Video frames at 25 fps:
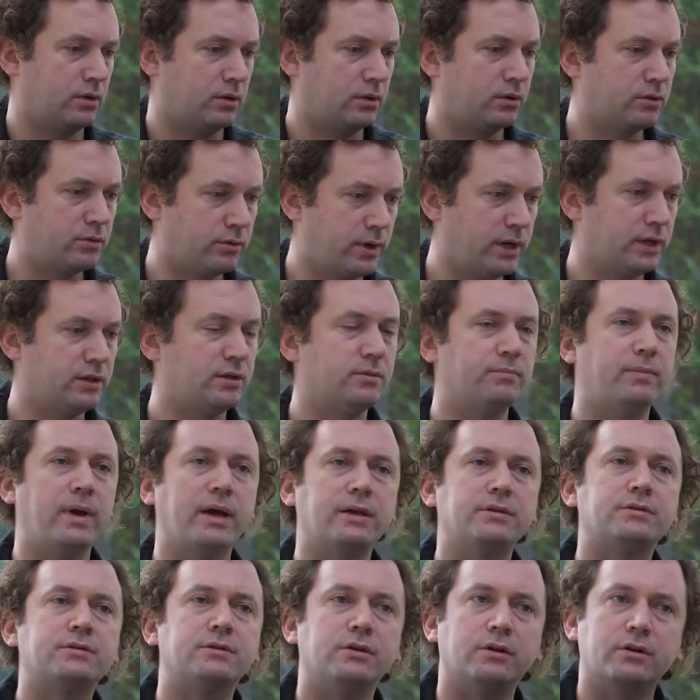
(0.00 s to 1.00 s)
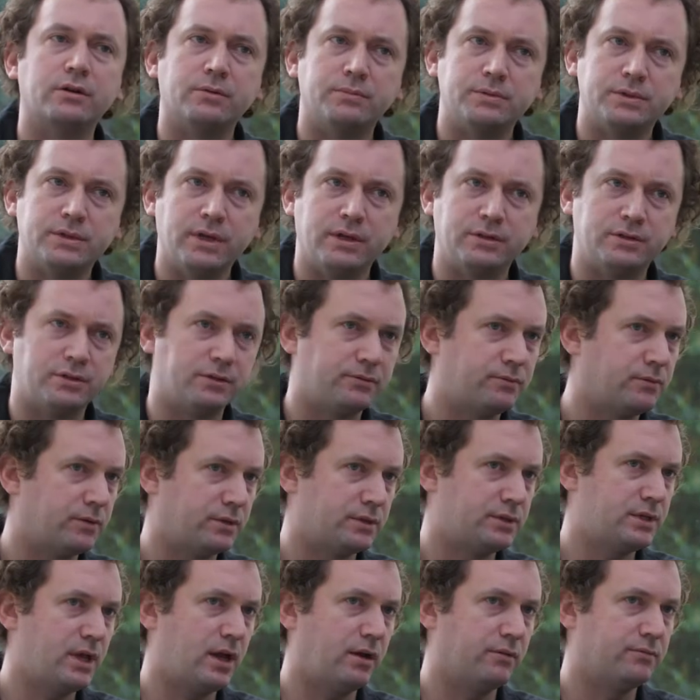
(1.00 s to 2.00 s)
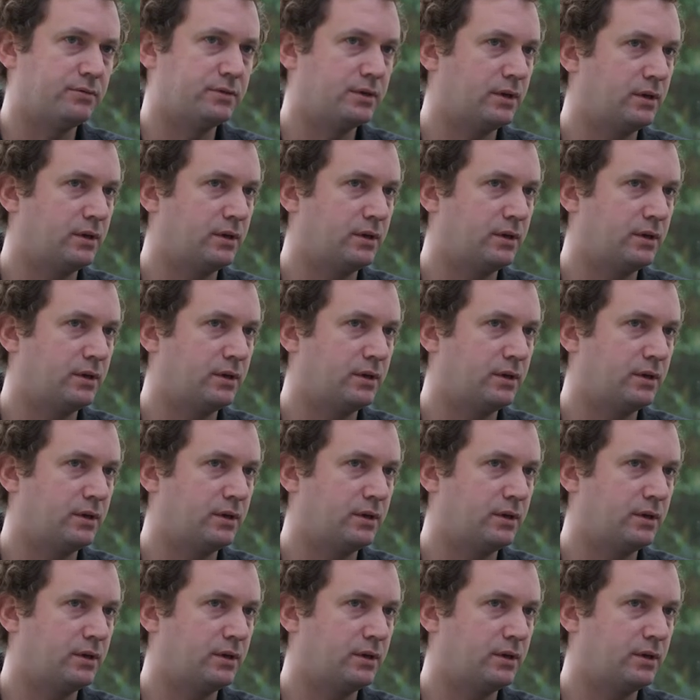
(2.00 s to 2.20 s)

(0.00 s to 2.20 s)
create the best circumstances for itself.